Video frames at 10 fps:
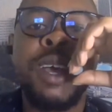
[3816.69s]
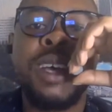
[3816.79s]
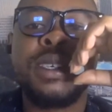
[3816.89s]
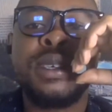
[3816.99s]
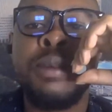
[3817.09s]

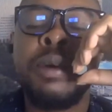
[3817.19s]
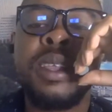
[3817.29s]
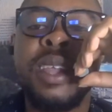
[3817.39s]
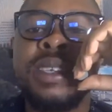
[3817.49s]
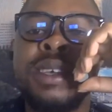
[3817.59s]
because some
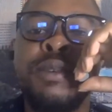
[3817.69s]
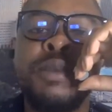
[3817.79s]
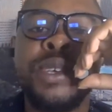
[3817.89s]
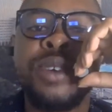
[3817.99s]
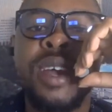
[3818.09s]
of the things that
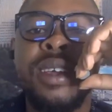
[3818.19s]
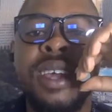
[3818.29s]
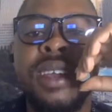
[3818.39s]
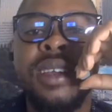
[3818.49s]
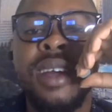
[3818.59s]
we've been trying to
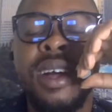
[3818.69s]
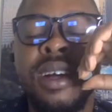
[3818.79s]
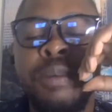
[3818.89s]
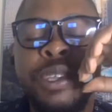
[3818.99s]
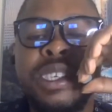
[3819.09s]
get
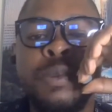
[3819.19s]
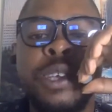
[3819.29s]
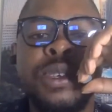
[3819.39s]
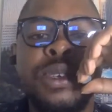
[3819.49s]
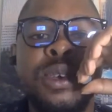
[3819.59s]

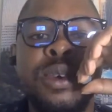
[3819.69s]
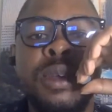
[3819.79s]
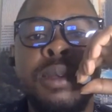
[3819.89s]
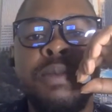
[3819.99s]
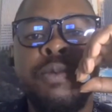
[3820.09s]
participants to do
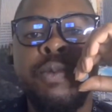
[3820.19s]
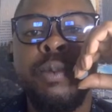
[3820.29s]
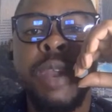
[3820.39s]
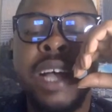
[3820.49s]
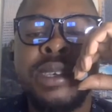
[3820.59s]
in the
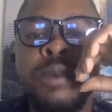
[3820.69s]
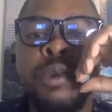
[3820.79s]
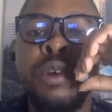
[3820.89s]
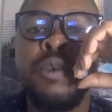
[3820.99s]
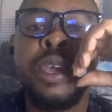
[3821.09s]
last
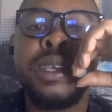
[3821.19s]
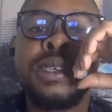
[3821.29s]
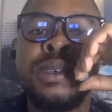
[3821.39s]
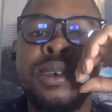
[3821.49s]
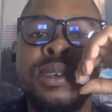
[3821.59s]
couple of
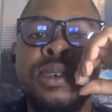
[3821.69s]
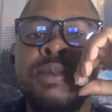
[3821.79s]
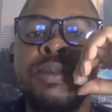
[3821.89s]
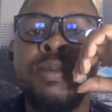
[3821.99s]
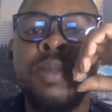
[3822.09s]
weeks is just
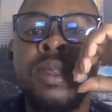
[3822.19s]
to